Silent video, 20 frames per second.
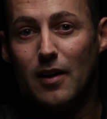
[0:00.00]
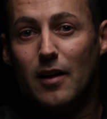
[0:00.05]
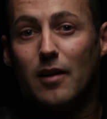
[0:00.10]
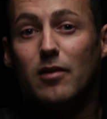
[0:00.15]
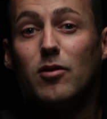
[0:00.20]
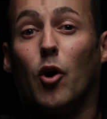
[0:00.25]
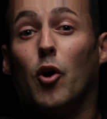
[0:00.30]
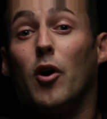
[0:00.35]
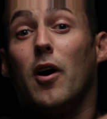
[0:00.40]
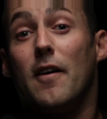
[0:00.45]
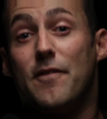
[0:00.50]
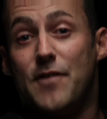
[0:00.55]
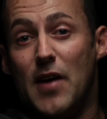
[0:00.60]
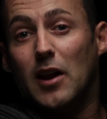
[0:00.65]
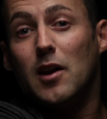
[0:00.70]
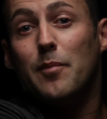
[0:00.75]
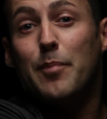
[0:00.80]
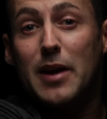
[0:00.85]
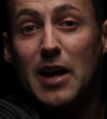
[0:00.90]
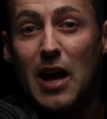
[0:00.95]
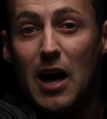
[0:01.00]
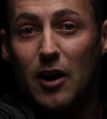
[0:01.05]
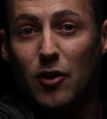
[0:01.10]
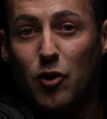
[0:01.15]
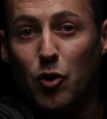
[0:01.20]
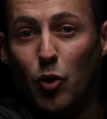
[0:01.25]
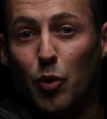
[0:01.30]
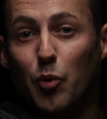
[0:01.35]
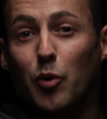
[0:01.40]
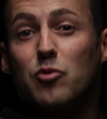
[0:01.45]
So I found a PR
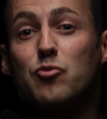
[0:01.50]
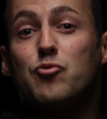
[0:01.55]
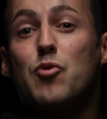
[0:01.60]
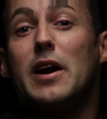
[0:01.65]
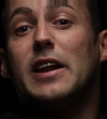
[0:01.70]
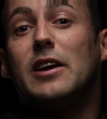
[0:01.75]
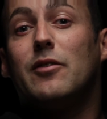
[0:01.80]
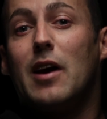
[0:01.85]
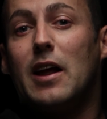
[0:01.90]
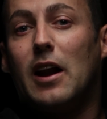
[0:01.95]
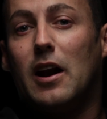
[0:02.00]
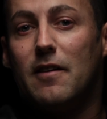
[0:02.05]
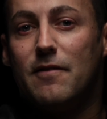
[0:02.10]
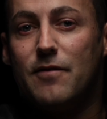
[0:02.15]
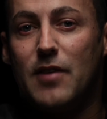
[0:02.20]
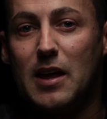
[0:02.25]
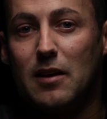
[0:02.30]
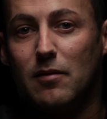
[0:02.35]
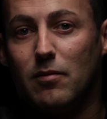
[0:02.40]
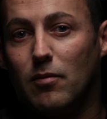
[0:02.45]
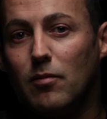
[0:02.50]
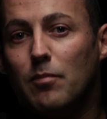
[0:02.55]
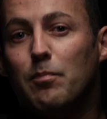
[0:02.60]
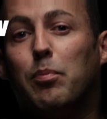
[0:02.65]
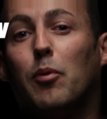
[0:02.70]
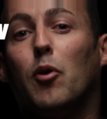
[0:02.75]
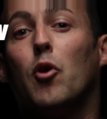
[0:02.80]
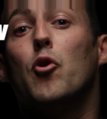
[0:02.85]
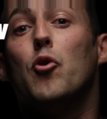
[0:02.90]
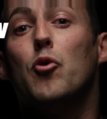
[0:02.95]
girl who was running around an event,
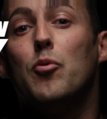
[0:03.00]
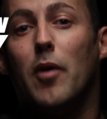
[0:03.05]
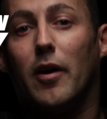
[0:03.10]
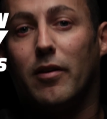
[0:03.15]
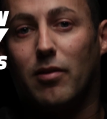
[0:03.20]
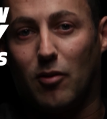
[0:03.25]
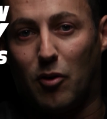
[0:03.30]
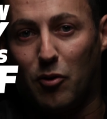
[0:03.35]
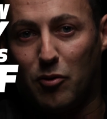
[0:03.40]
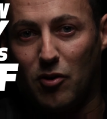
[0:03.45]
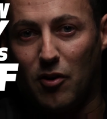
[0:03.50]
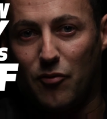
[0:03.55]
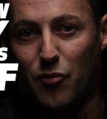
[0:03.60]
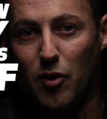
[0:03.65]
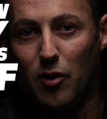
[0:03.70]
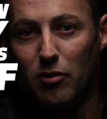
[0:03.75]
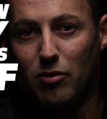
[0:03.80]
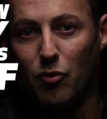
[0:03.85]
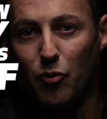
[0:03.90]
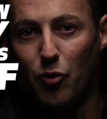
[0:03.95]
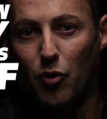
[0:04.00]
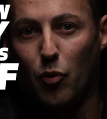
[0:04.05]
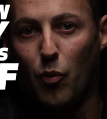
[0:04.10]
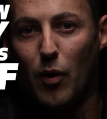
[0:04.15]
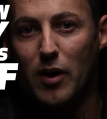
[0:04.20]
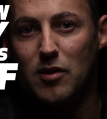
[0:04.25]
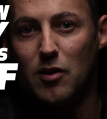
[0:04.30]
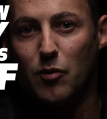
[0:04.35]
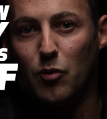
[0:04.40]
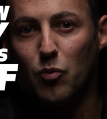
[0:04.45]
blew my socks off when I saw her the
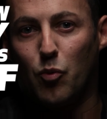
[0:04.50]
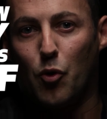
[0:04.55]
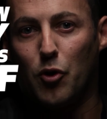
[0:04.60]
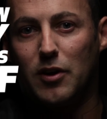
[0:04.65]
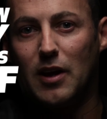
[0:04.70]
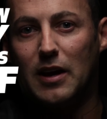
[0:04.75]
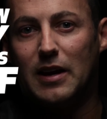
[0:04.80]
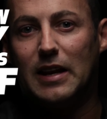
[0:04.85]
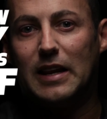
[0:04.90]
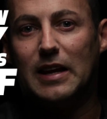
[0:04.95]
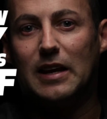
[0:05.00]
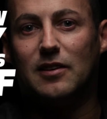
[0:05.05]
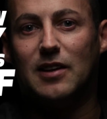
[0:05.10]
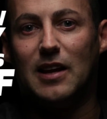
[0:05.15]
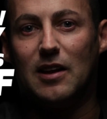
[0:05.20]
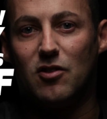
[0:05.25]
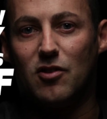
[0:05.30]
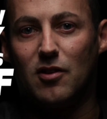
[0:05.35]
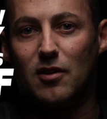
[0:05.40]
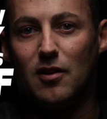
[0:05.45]
way she was working and getting attention.